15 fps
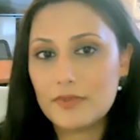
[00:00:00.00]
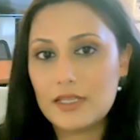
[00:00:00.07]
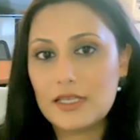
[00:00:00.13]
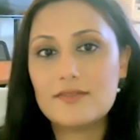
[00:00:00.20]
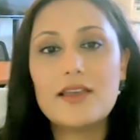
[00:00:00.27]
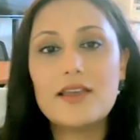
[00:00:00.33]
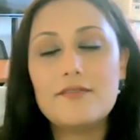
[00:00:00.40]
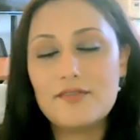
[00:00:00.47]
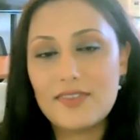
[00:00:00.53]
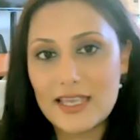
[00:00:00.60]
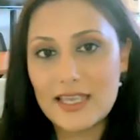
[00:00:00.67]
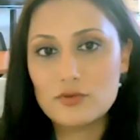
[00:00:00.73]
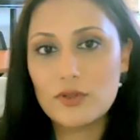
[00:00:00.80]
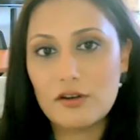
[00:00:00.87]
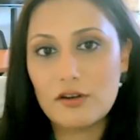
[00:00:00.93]
if
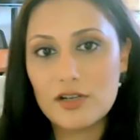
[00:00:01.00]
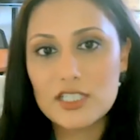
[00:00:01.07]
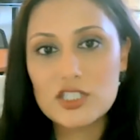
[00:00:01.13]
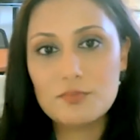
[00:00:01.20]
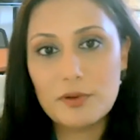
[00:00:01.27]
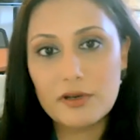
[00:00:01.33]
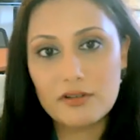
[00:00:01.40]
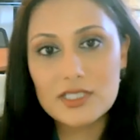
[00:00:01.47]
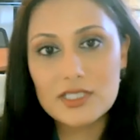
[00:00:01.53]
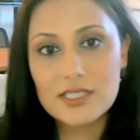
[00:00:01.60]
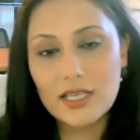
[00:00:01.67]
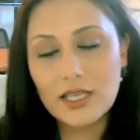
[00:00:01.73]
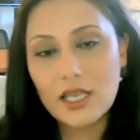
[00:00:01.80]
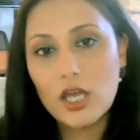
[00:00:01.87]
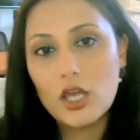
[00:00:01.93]
that's what they're
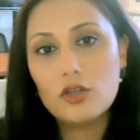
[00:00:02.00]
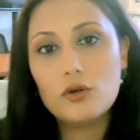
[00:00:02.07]
experiencing,